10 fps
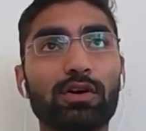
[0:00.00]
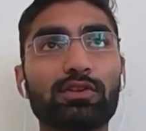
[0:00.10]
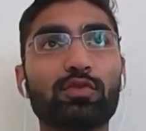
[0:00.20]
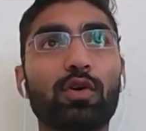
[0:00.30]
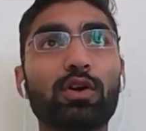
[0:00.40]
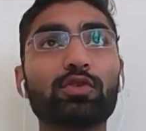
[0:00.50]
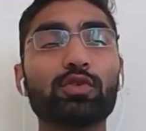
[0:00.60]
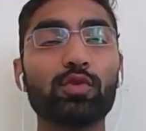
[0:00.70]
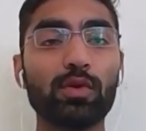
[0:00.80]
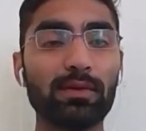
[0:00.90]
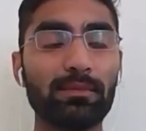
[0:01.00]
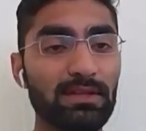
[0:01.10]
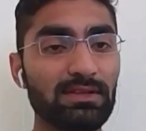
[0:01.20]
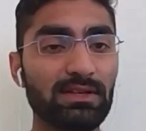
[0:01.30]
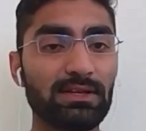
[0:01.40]
you want to do a
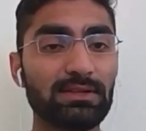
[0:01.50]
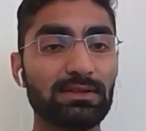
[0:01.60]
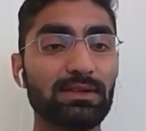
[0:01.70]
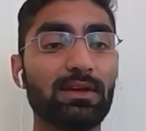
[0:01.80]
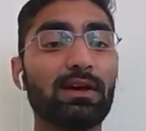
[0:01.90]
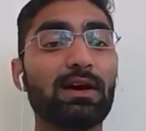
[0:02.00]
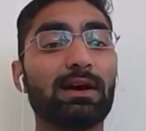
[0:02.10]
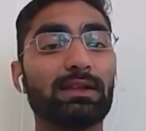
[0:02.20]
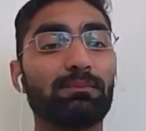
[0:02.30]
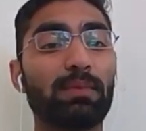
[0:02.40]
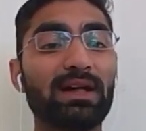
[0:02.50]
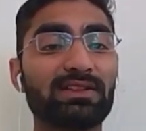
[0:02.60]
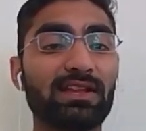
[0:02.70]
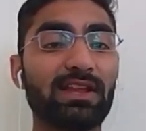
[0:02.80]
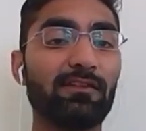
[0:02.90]
business in
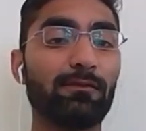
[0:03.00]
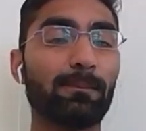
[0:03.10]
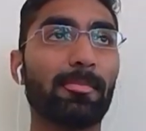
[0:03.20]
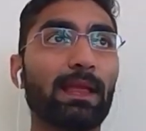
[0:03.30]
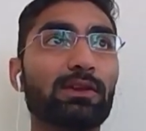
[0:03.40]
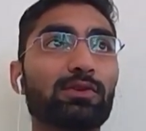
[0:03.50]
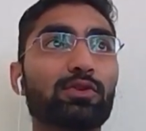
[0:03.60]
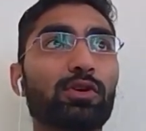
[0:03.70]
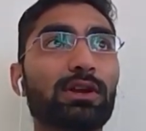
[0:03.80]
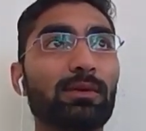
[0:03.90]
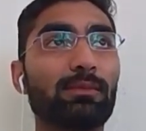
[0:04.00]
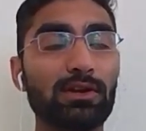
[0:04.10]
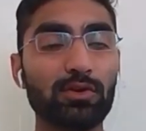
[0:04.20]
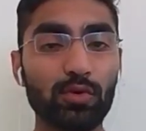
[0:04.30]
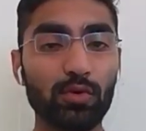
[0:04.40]
past life, you don't able
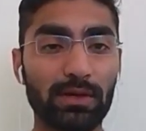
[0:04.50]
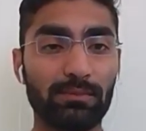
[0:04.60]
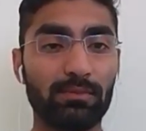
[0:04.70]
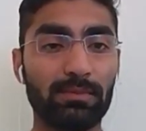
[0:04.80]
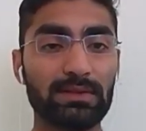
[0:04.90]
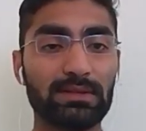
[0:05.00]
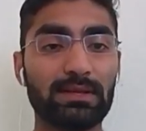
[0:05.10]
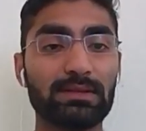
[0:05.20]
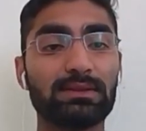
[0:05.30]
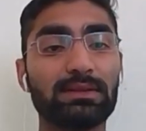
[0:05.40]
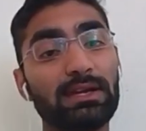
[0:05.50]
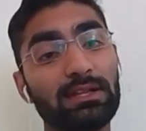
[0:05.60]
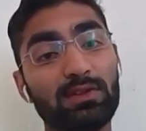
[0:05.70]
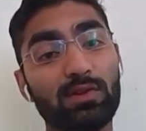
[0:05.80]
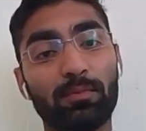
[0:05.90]
to do a business, that
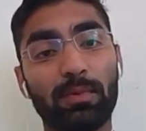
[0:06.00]
is your